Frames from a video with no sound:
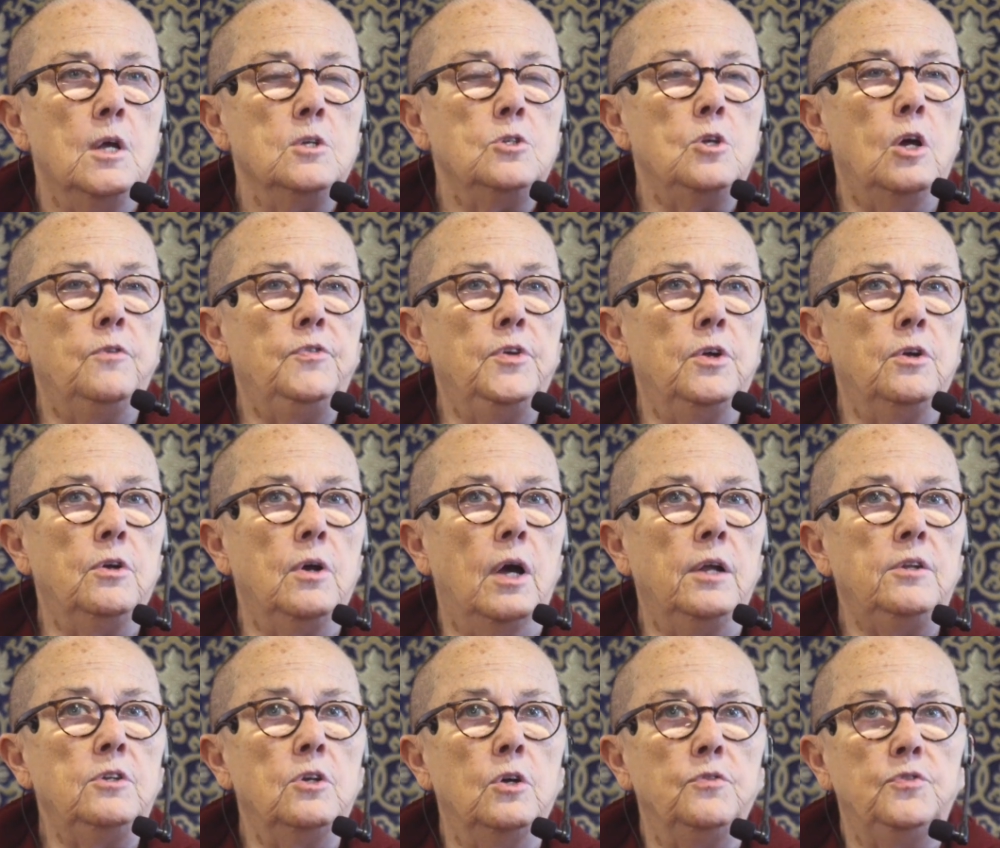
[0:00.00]
So if
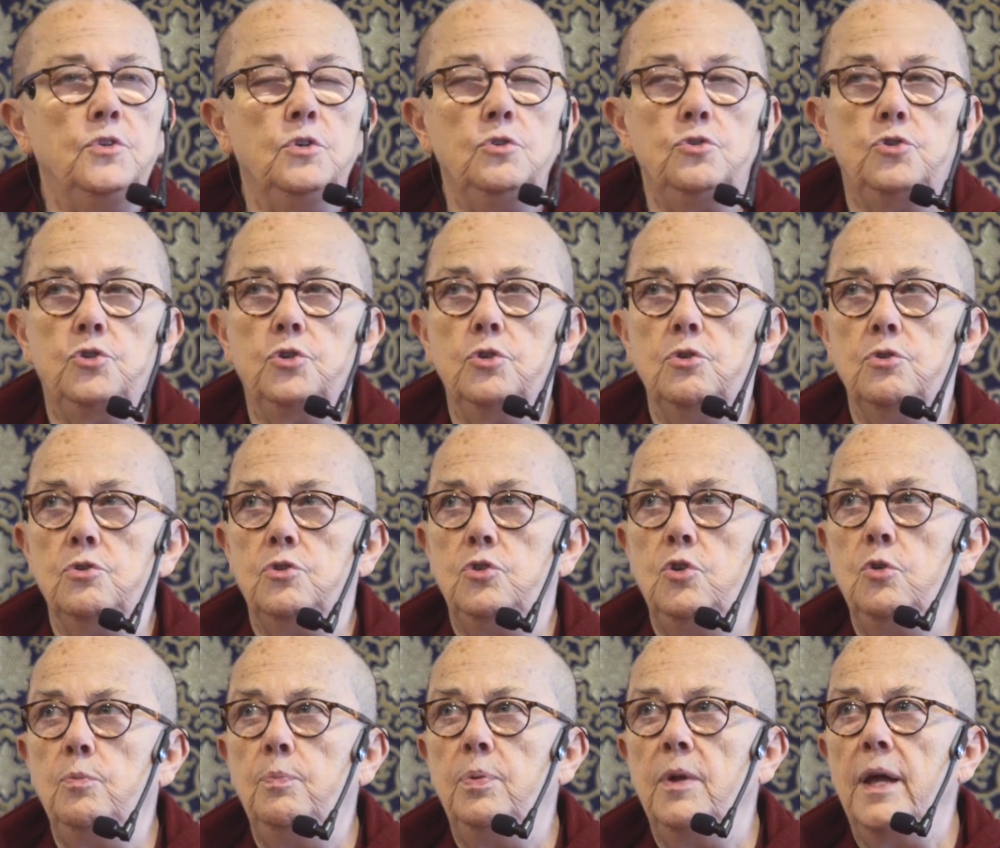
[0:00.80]
you're, I don't know if you
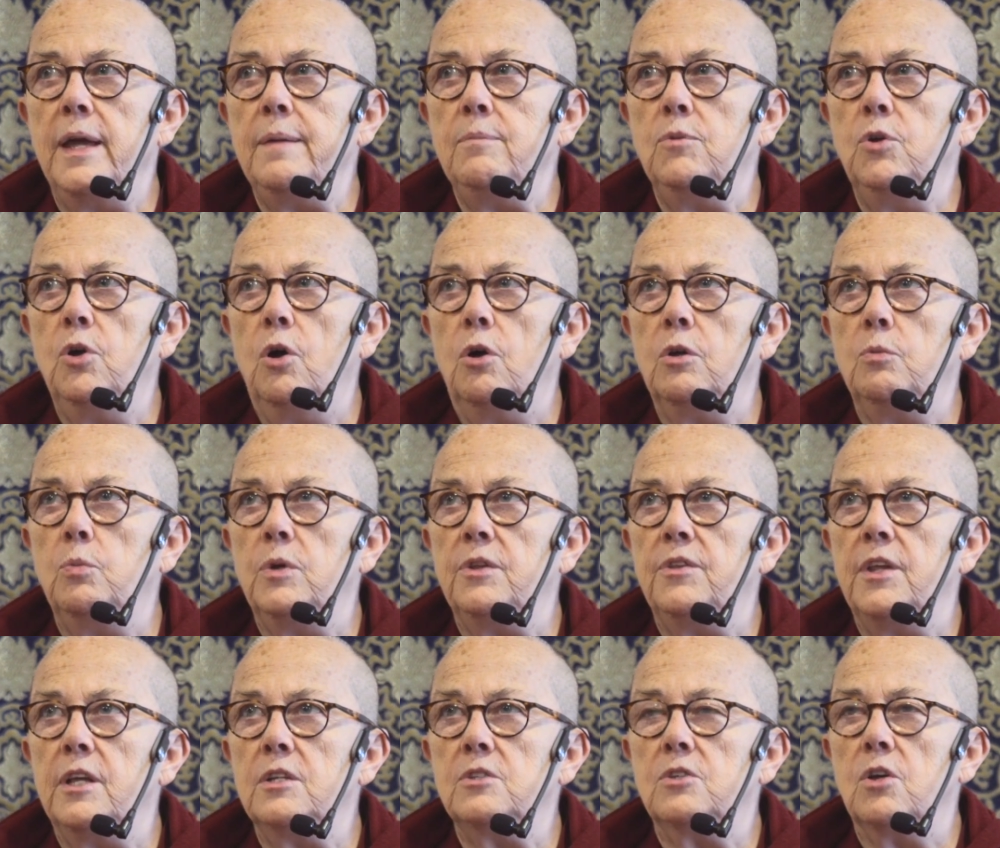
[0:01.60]
Jews, do you blame God
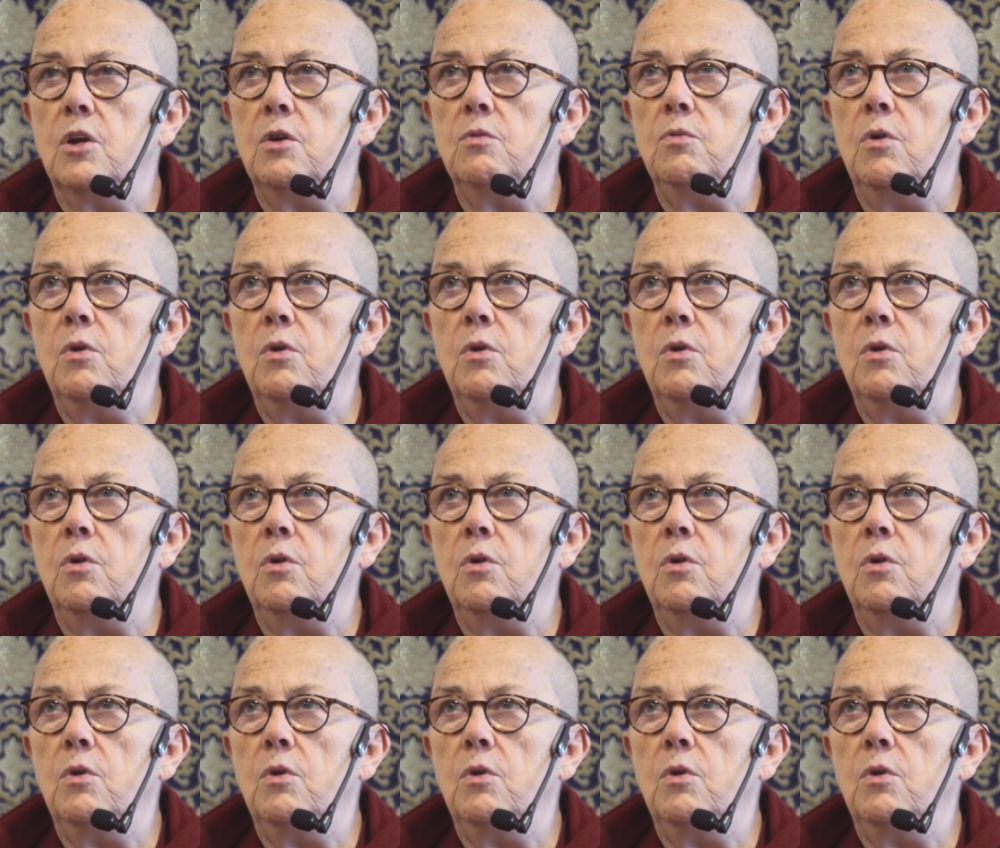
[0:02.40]
when things go